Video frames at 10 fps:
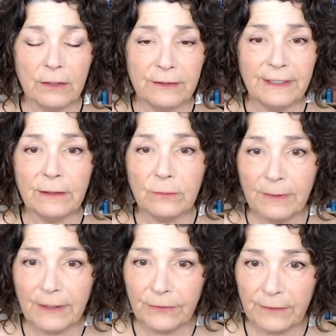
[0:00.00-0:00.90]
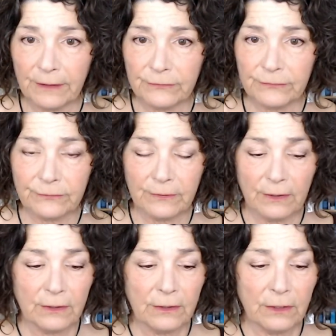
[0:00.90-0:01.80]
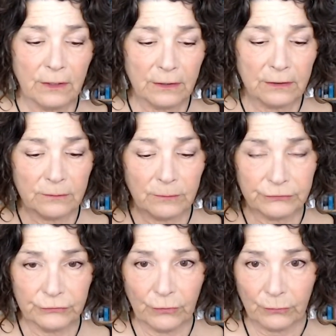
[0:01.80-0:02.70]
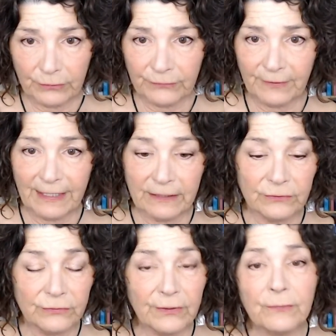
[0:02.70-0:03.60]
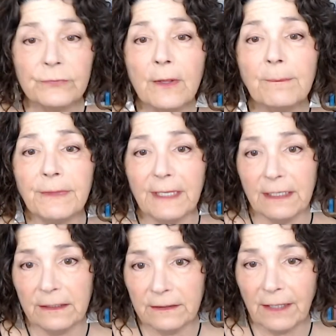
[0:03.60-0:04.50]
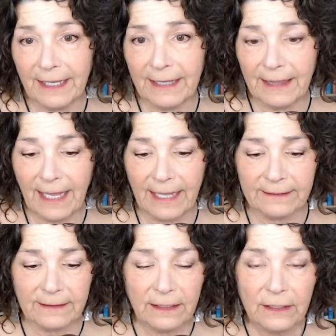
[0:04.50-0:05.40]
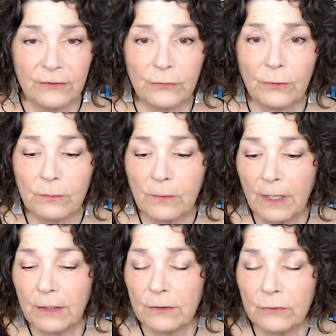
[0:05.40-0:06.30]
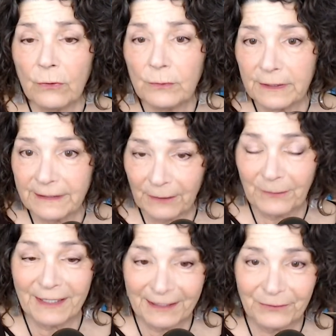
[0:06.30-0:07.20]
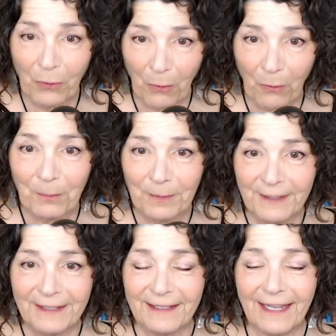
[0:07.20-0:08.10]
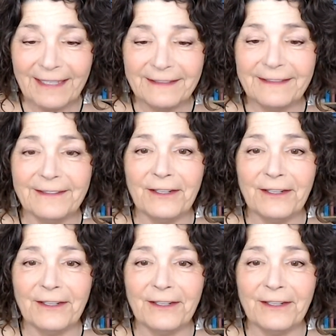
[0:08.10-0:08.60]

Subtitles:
deal with this, what you're noticing in yourself, something like that. So know that there is hope. There's